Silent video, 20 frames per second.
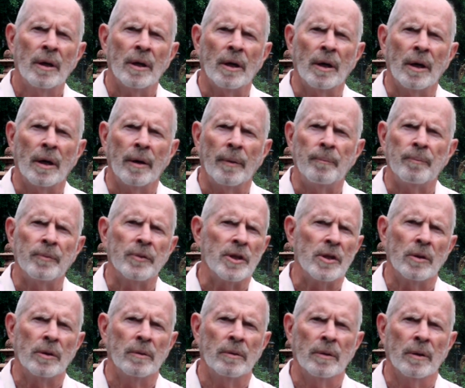Um,
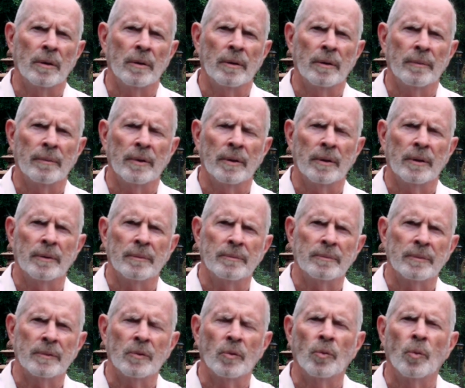the uh, uh
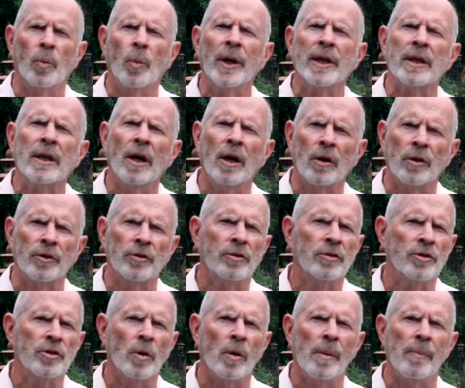red
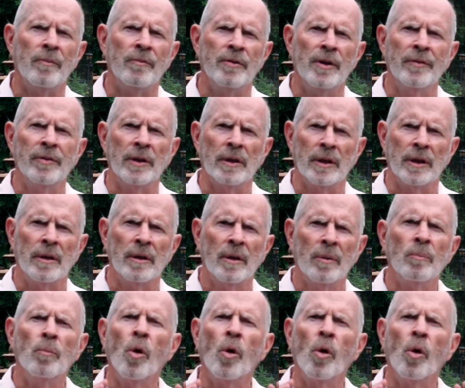colors show up vividly,